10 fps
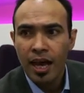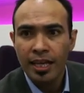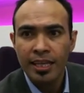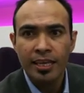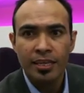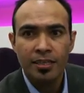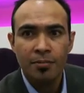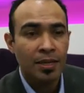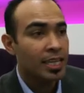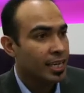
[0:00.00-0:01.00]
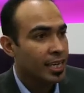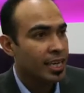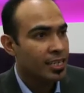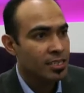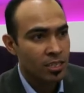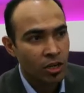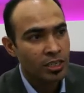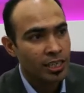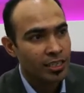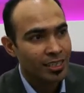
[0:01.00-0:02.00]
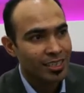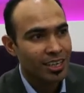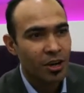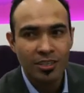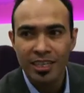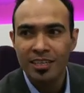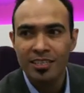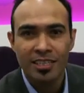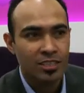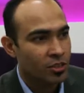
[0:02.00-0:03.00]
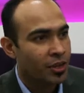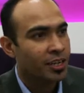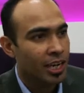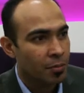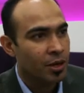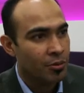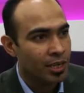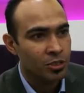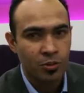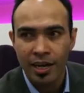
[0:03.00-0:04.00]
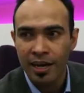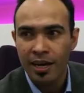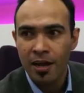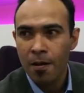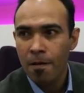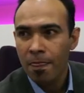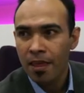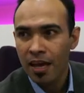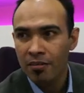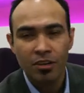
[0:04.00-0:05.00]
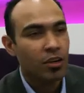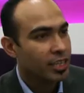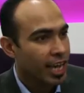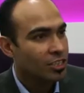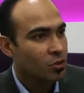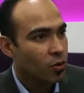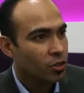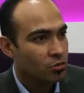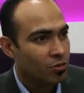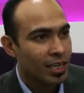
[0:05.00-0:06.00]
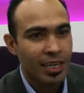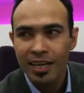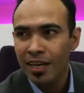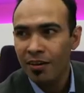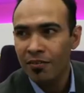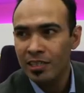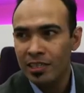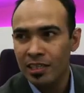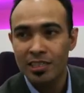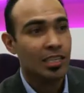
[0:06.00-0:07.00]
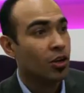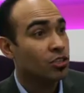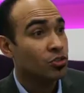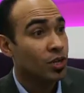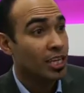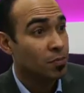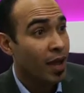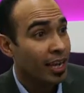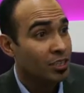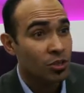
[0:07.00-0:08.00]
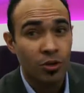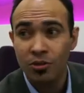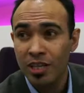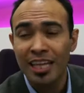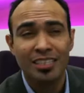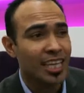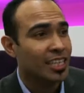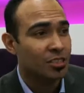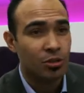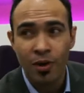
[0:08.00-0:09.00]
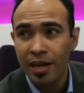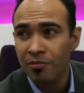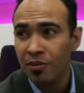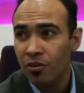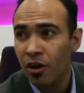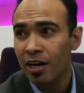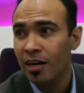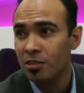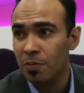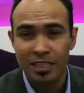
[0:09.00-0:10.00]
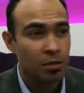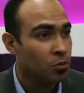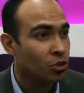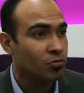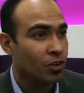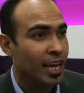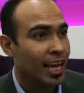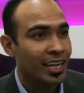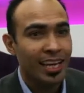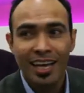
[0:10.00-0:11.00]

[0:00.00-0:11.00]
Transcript: I think, but the key is content. The content is so incredibly rich over here. We got Gears of War 3, which just launched 2 days back, so that's great. We've got a special booth for that.